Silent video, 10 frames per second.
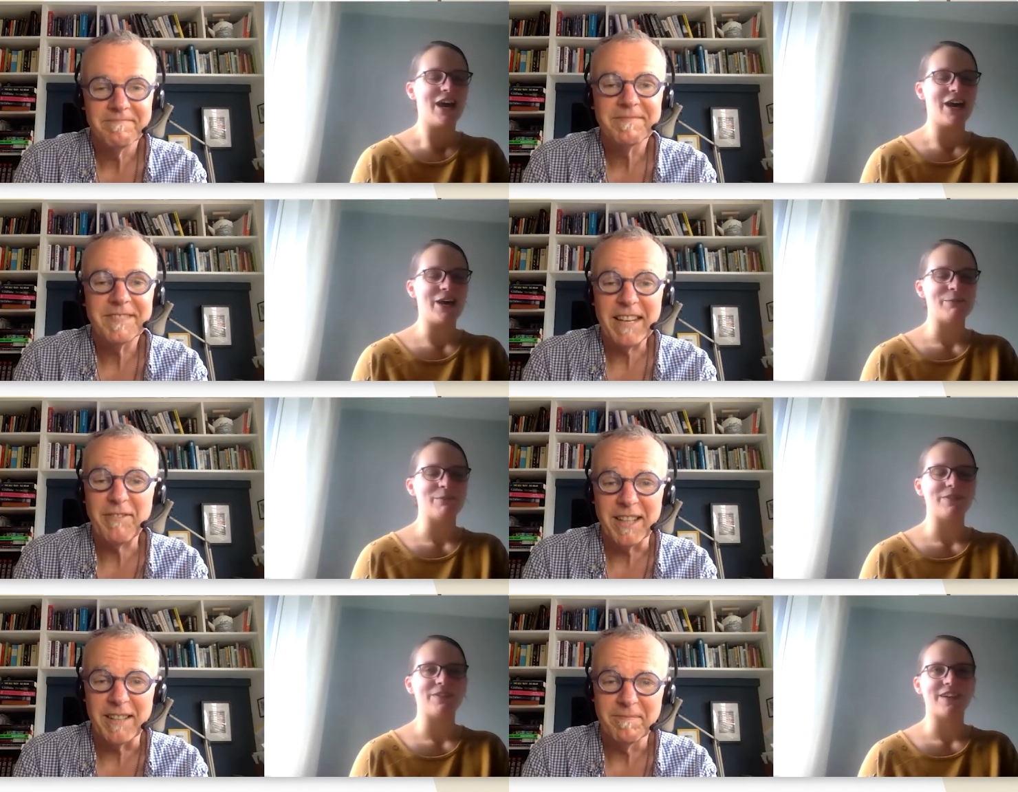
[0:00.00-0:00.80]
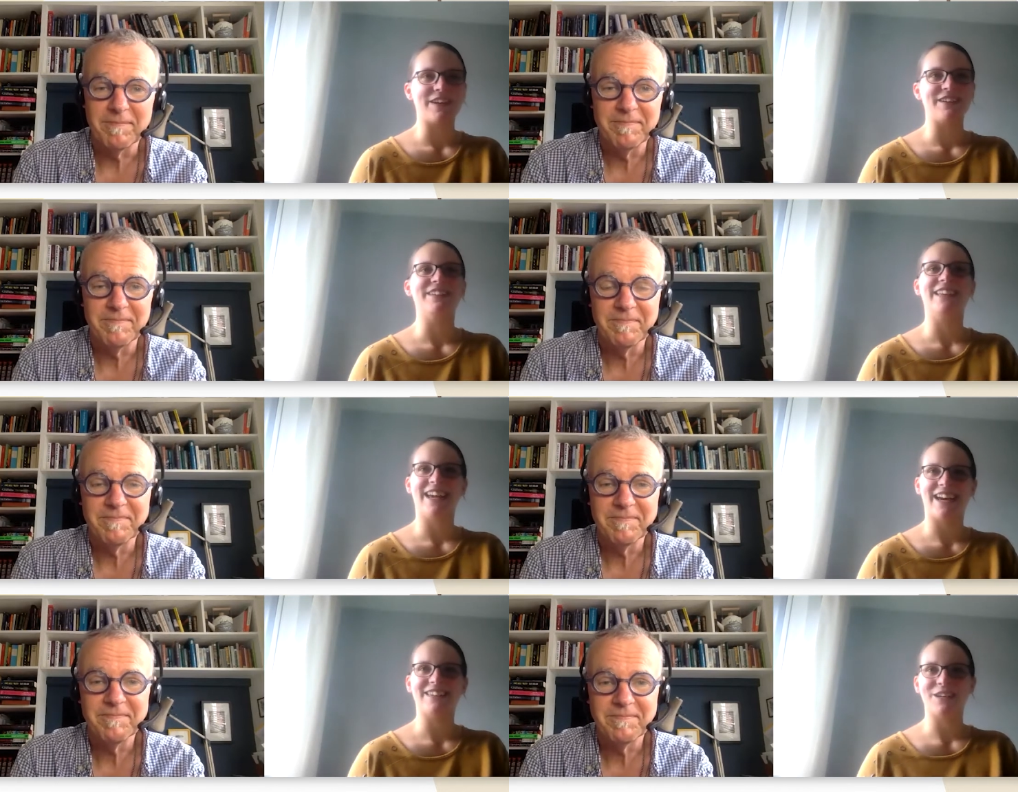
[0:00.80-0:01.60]
Speaker 1: Definitely. Uh, so,
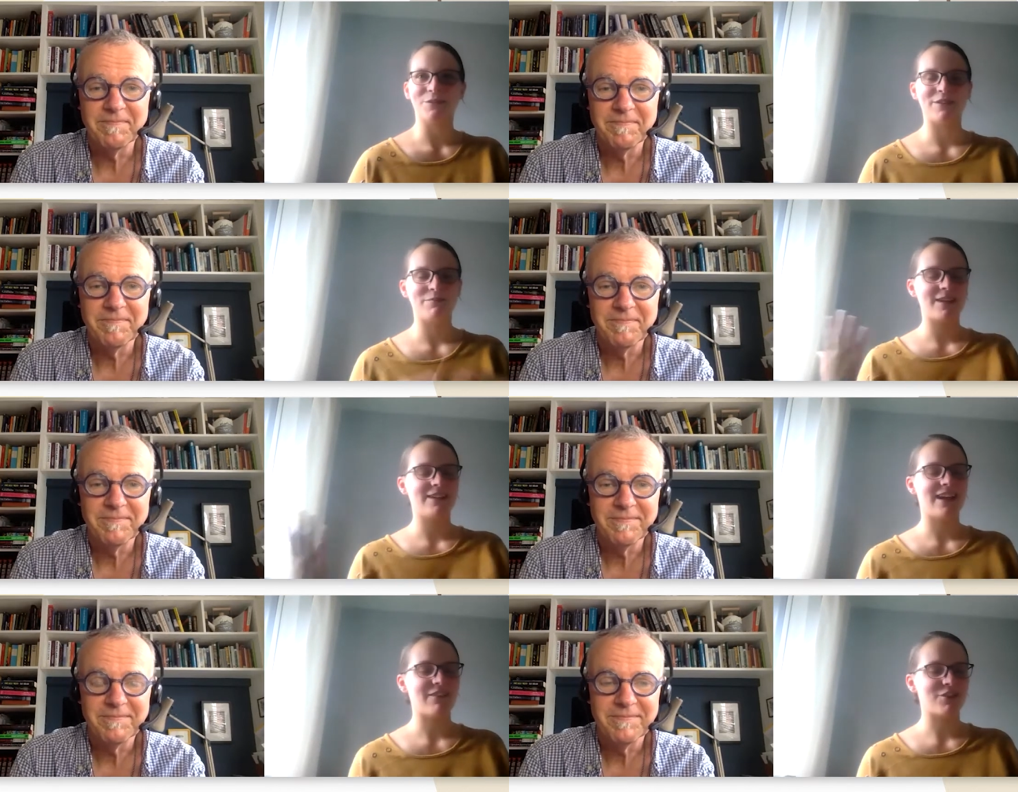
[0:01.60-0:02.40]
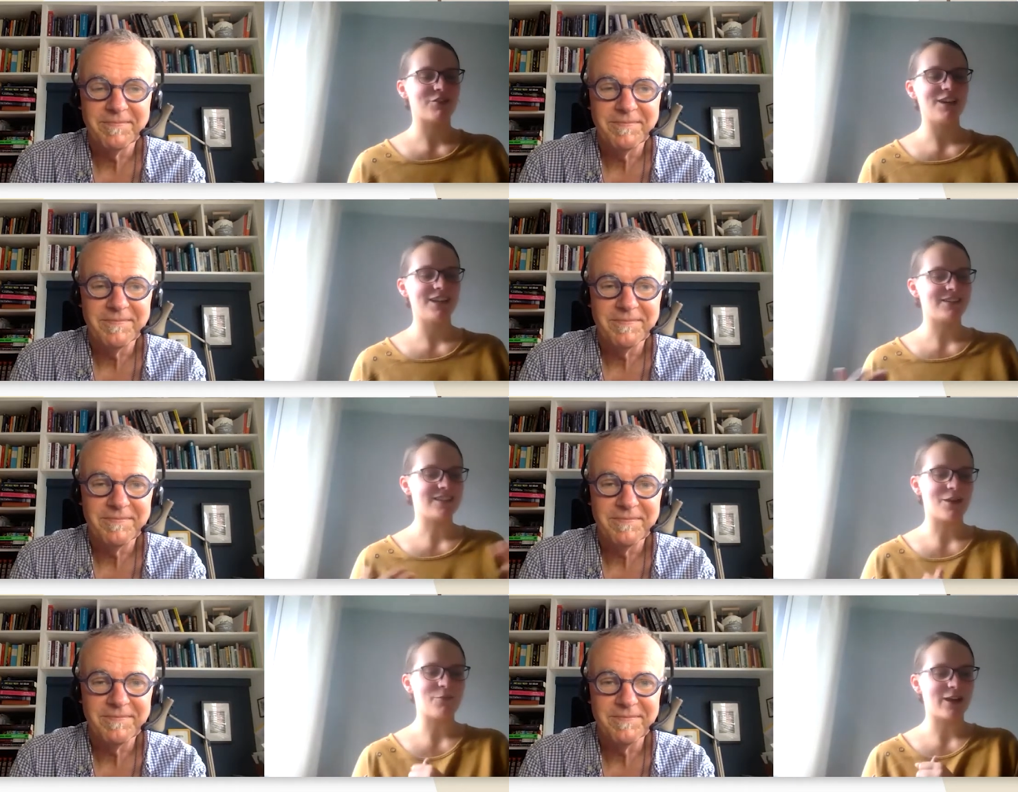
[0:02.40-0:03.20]
yeah, so we've been having a really
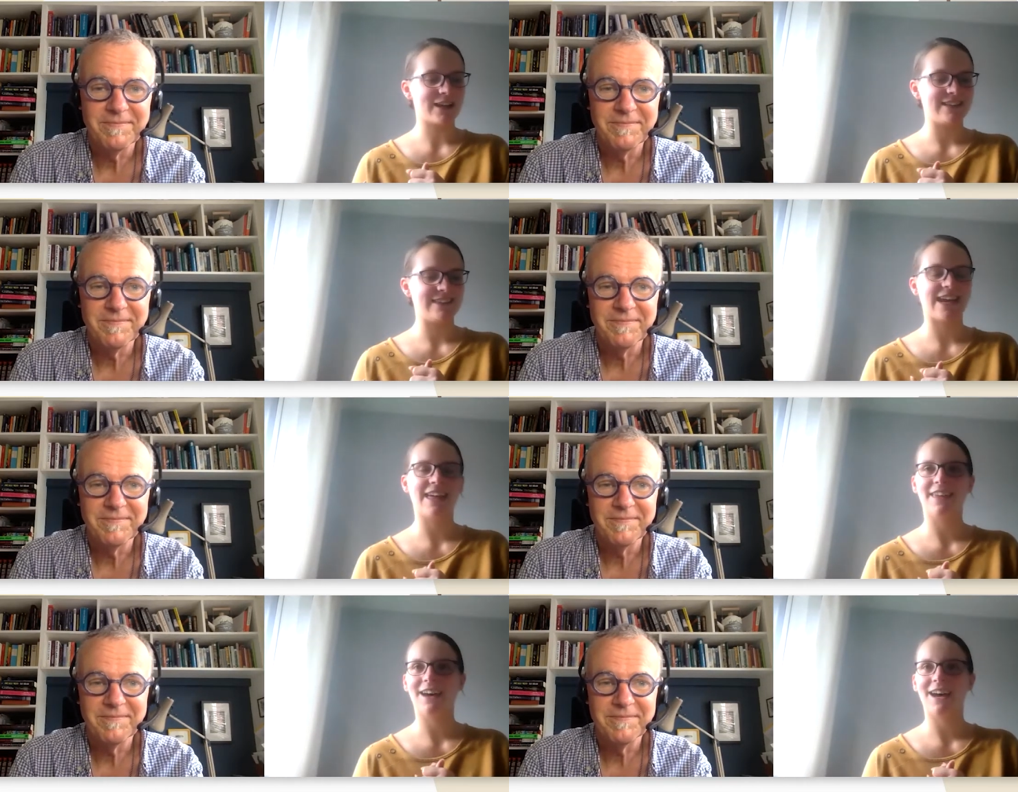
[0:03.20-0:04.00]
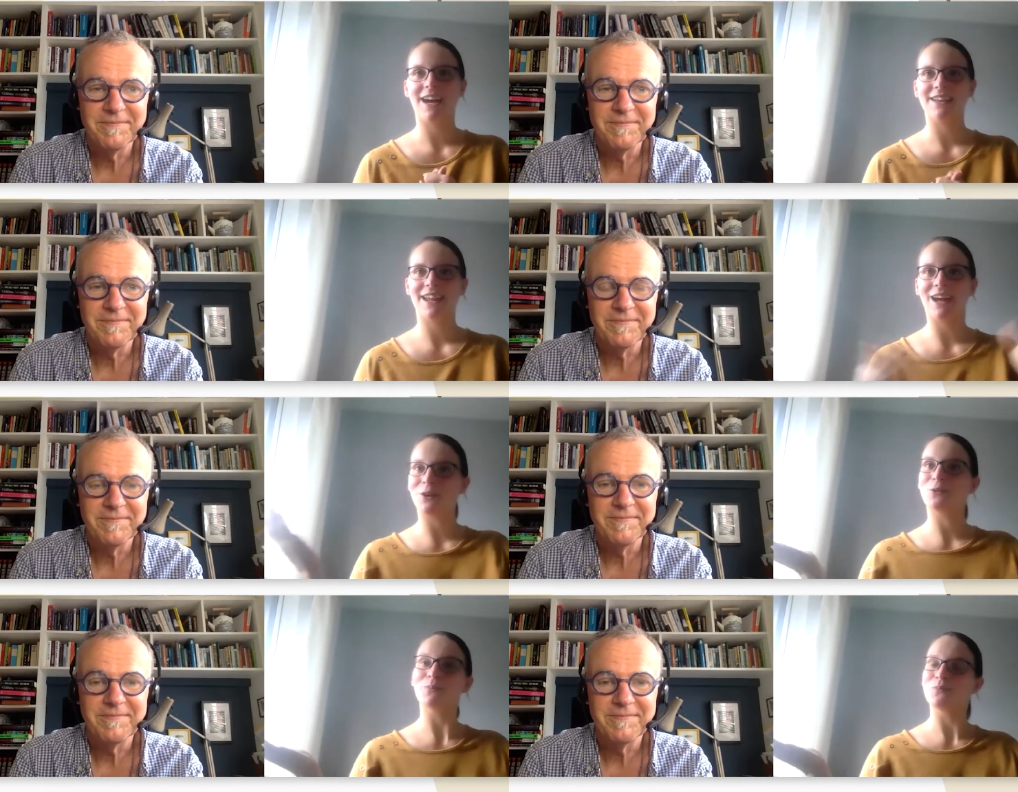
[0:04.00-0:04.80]
good time working together, and
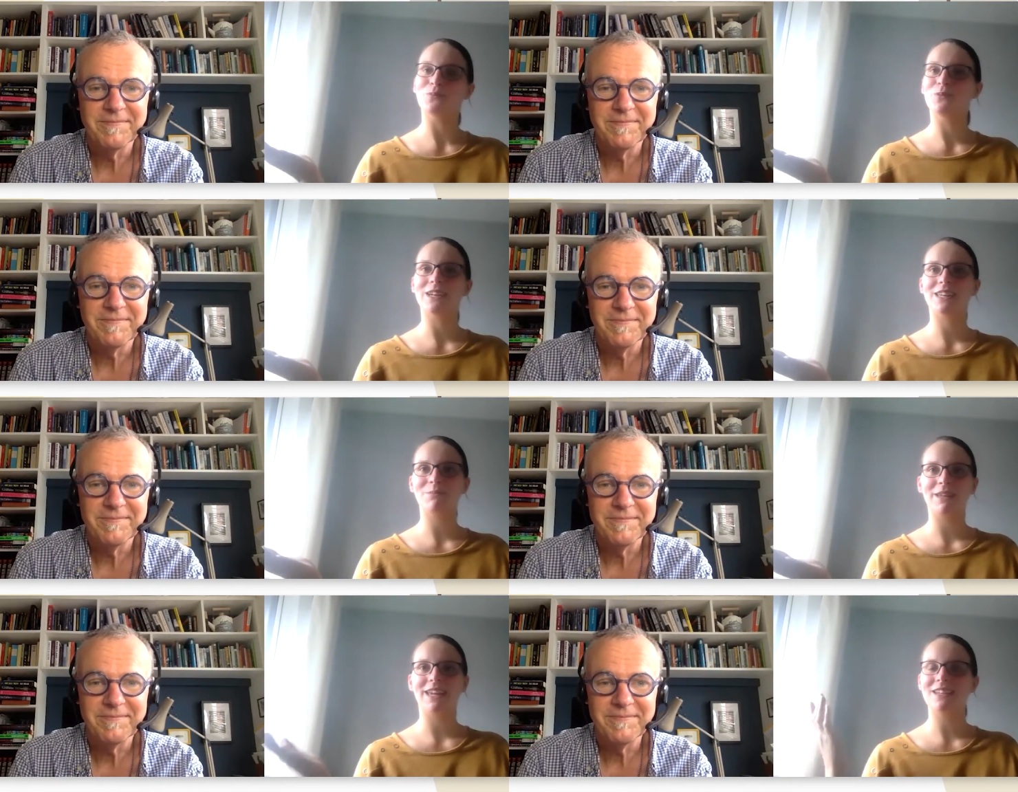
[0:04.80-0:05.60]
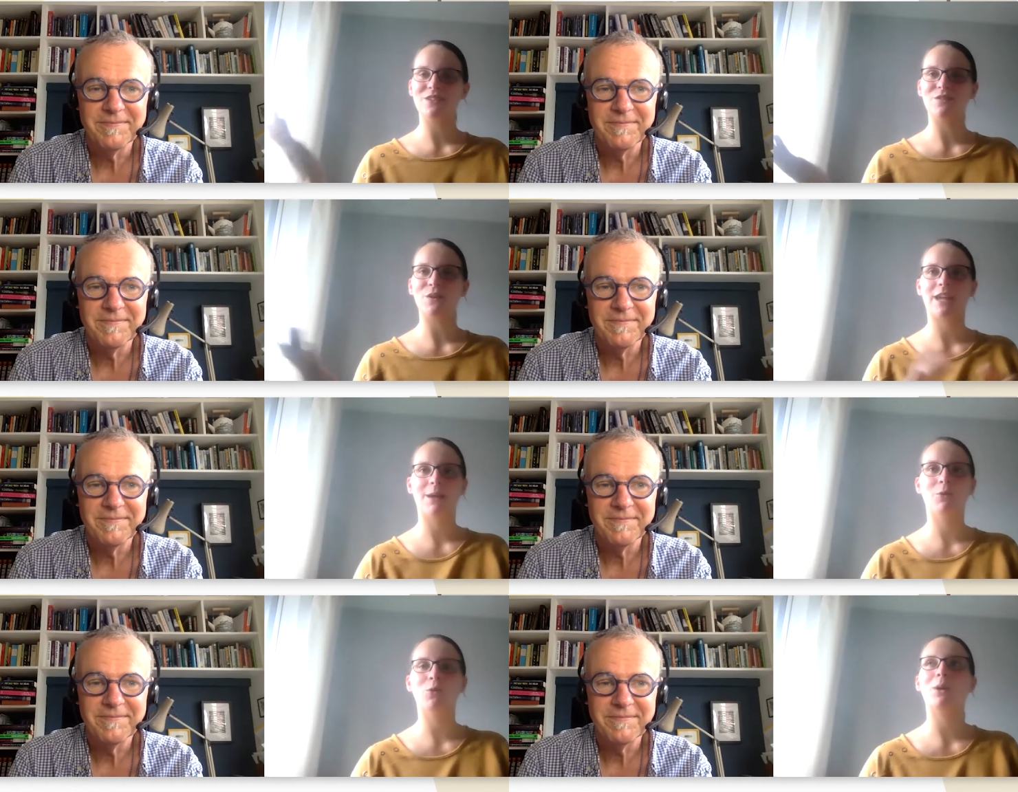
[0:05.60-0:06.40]
now we're going to be interviewing
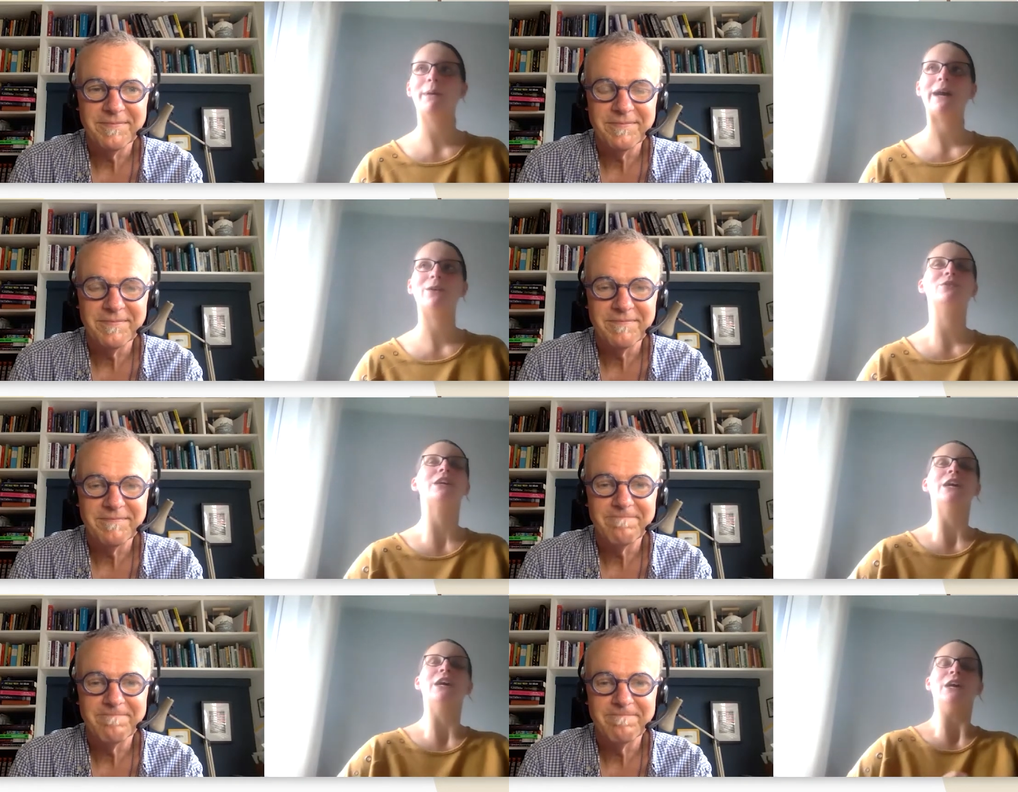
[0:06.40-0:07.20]
him all about